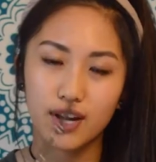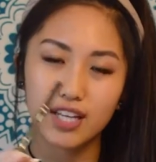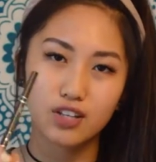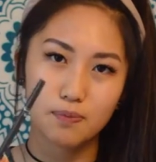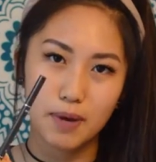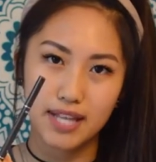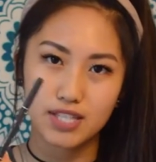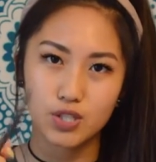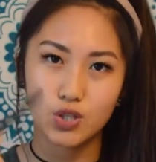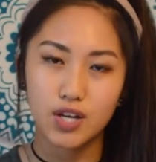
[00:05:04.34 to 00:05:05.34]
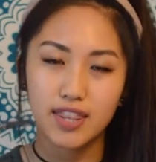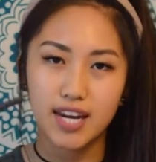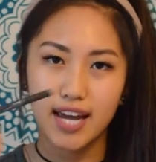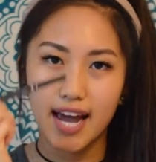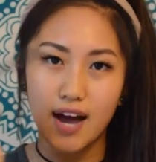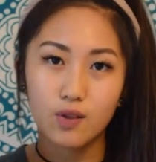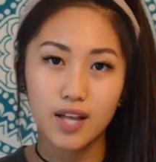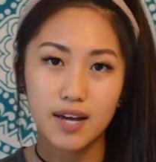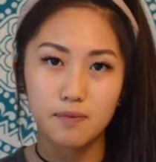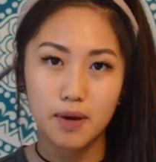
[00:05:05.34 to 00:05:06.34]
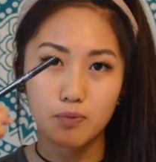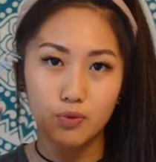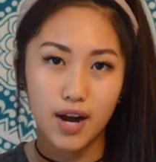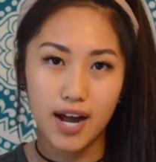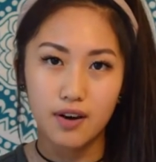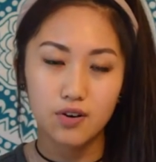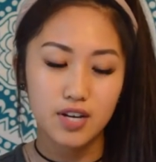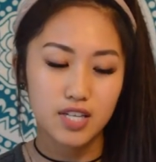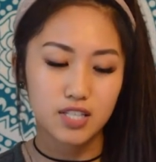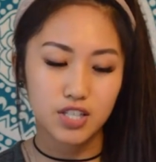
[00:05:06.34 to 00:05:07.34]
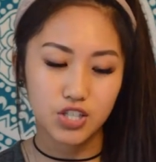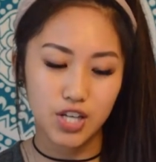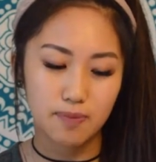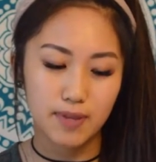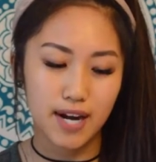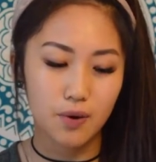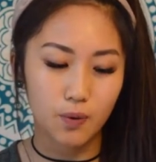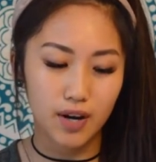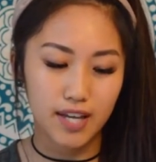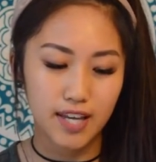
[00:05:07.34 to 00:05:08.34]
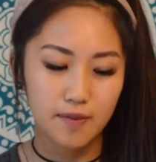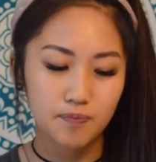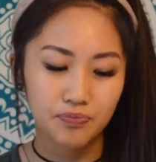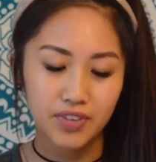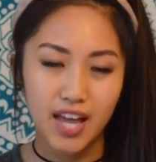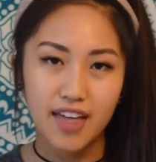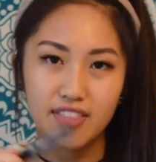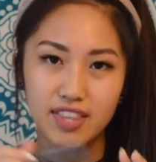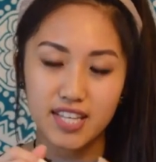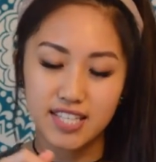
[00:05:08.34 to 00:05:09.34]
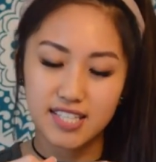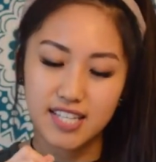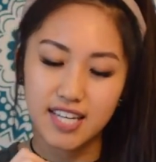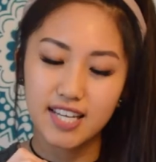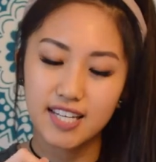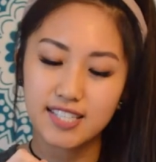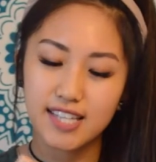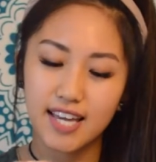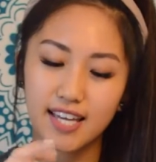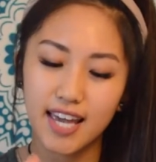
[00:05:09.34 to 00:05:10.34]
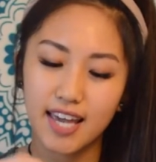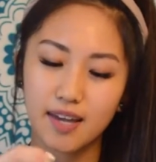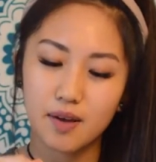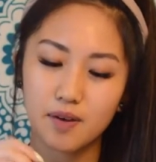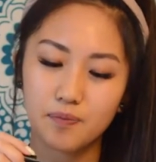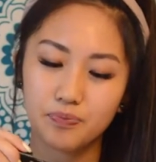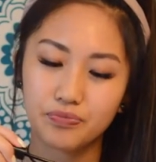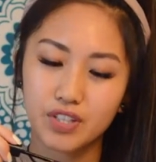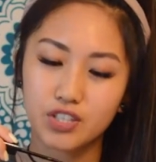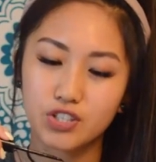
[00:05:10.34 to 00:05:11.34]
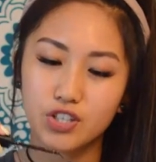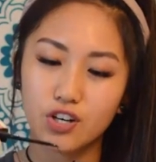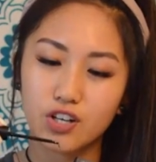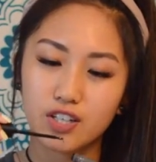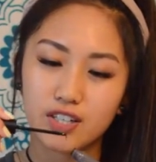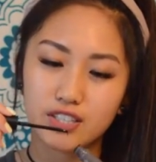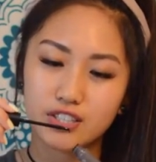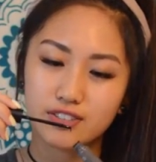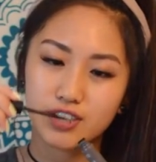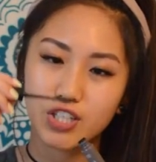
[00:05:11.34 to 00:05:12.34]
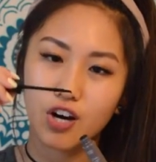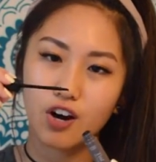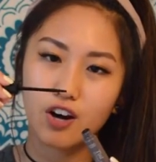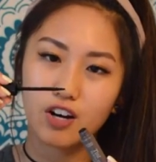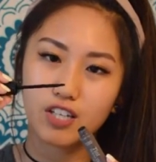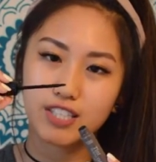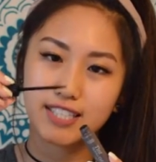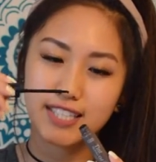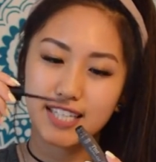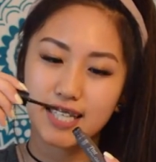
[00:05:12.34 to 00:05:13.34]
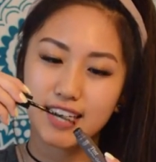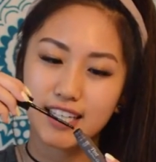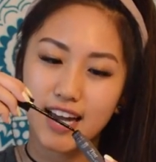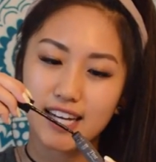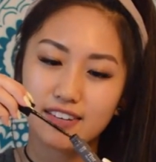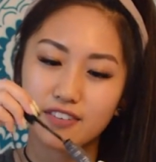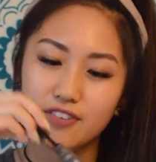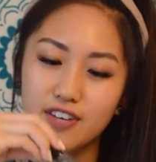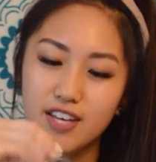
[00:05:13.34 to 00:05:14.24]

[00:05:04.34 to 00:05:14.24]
regular pencil and then I outline my brow to the shape that I want it. And then this tint is like a dark tar, sticky kind of